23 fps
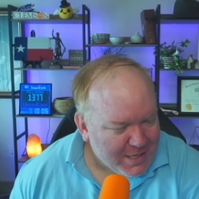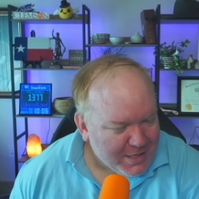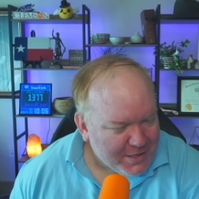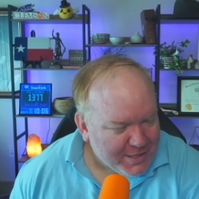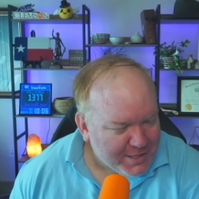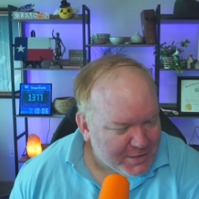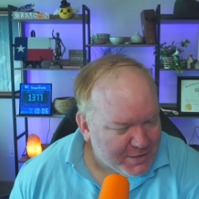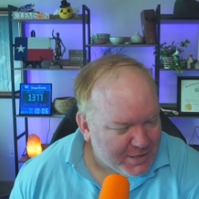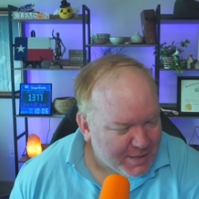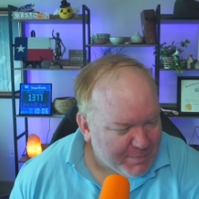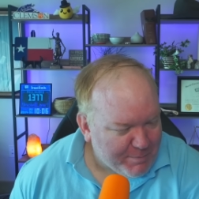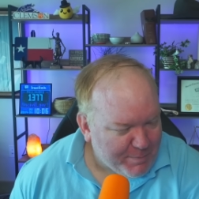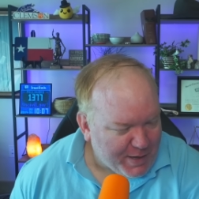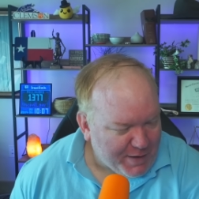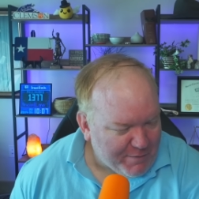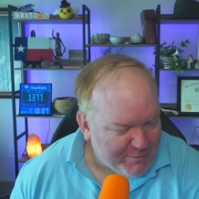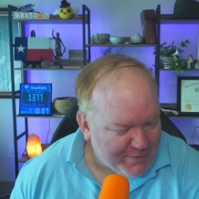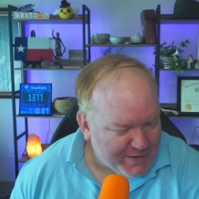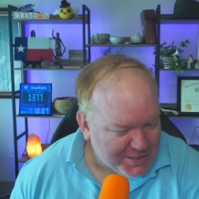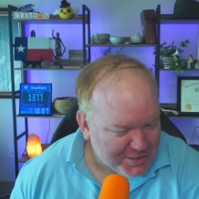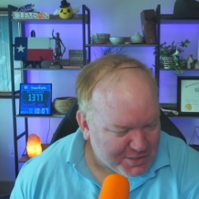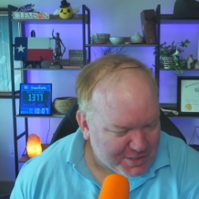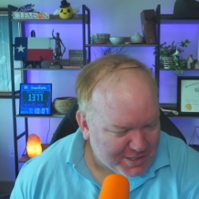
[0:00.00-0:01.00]
the the
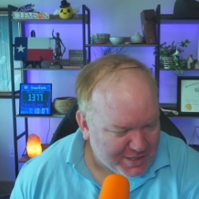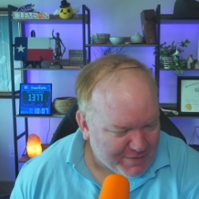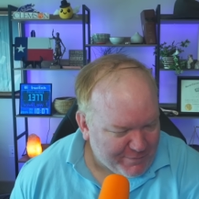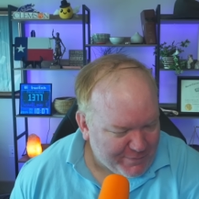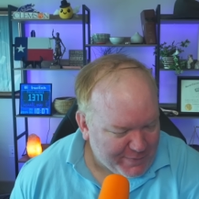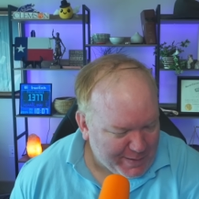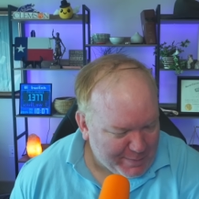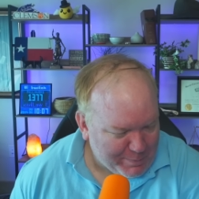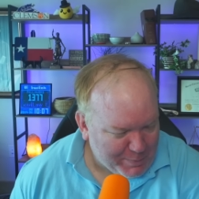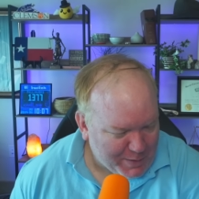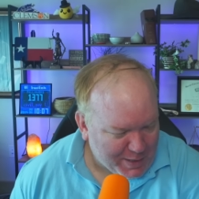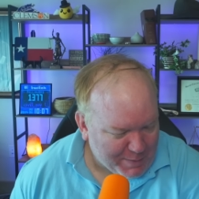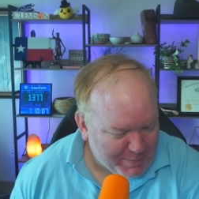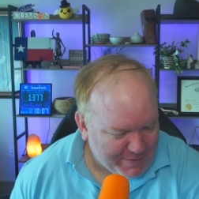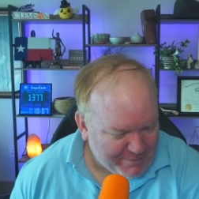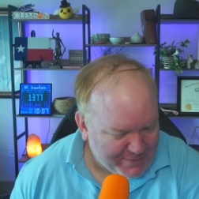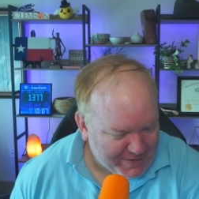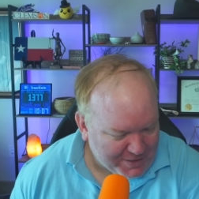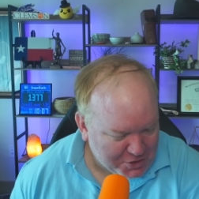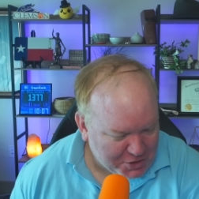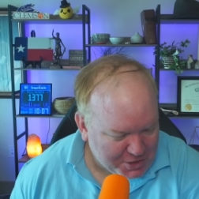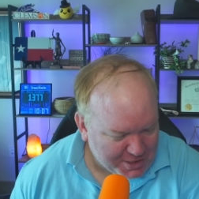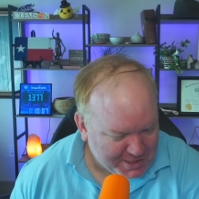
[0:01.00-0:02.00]
Beefish the feed the
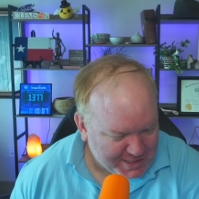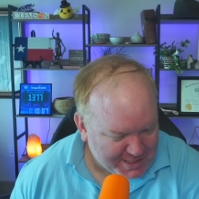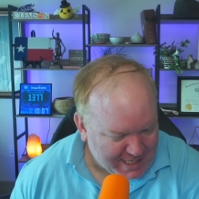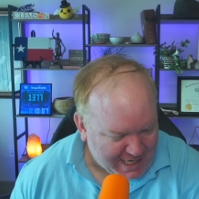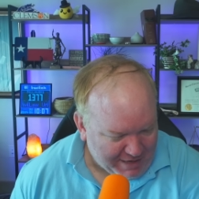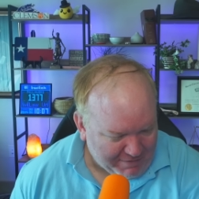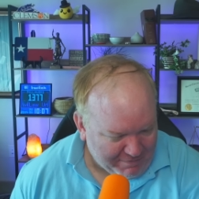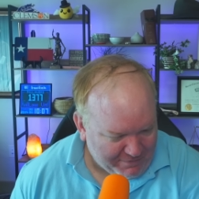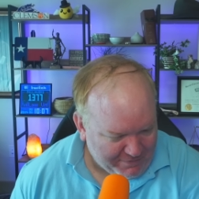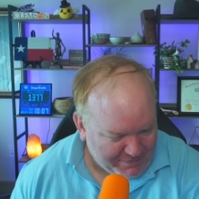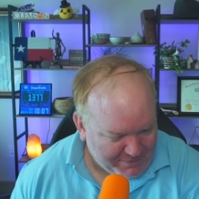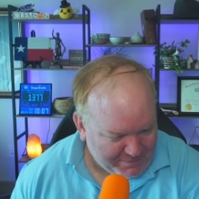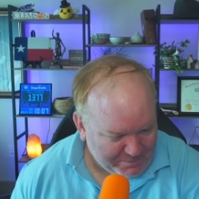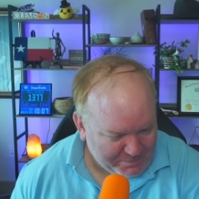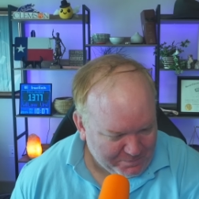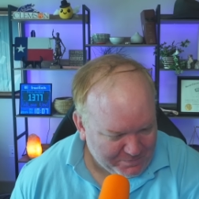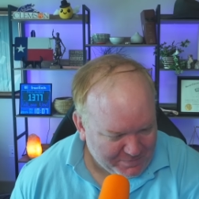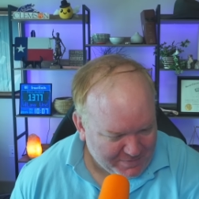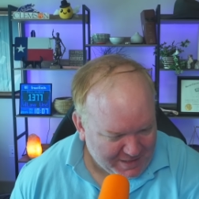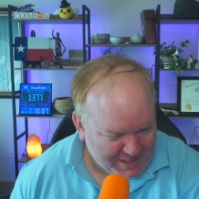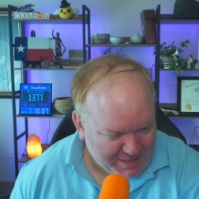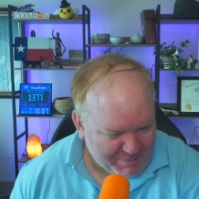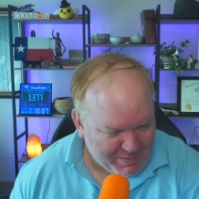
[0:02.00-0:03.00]
Beefish is safe.
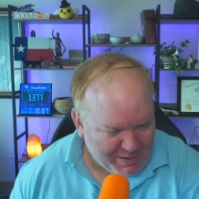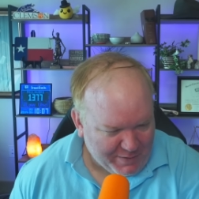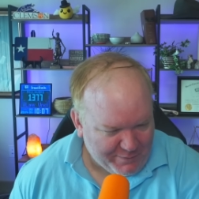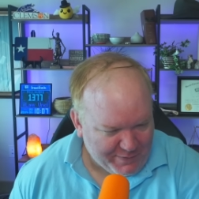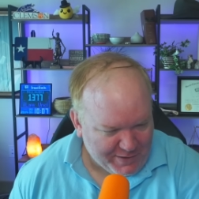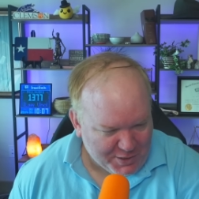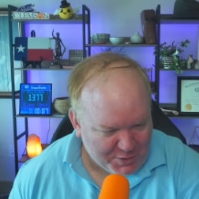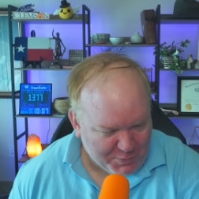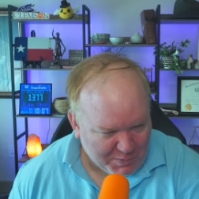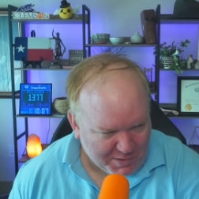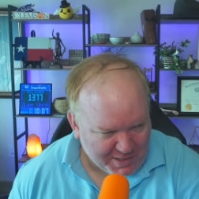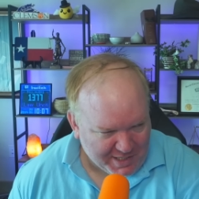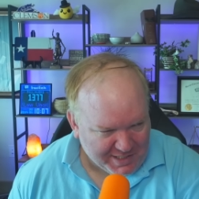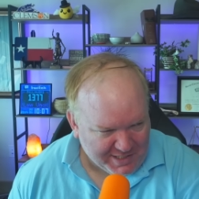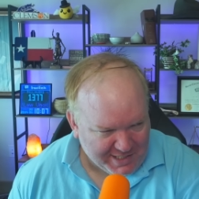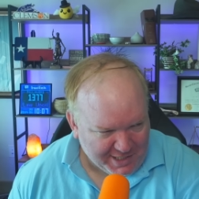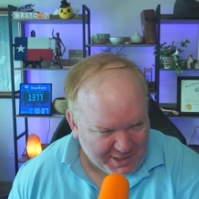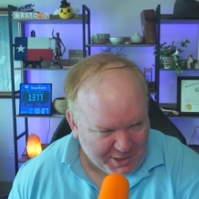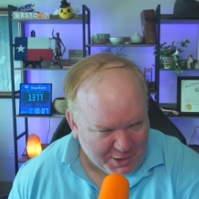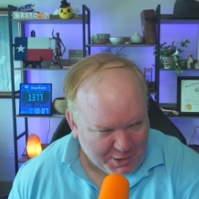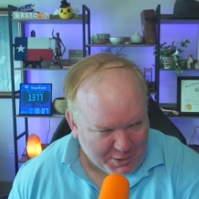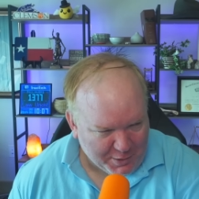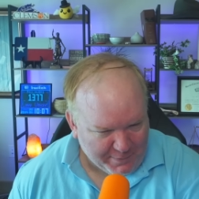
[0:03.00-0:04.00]
The Beefish will
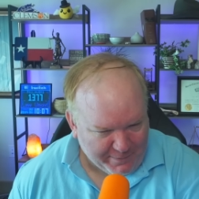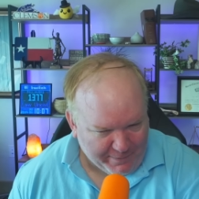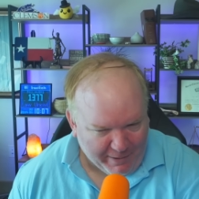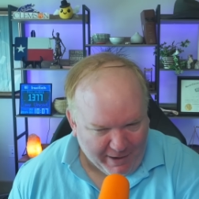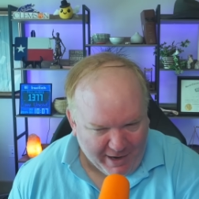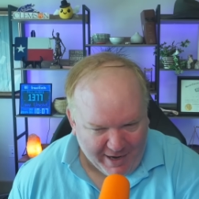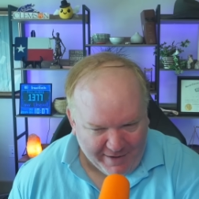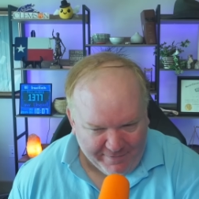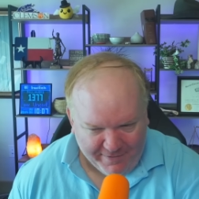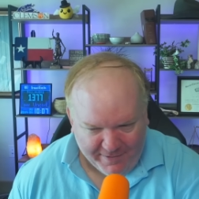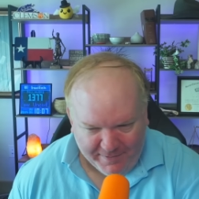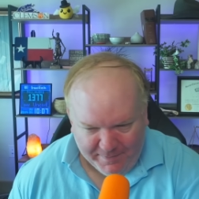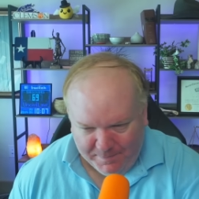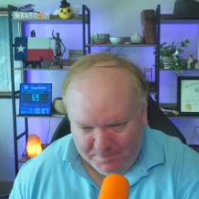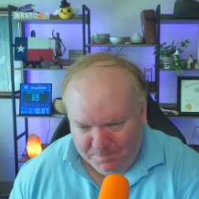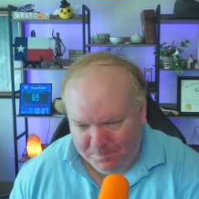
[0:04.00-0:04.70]
continue to thrive.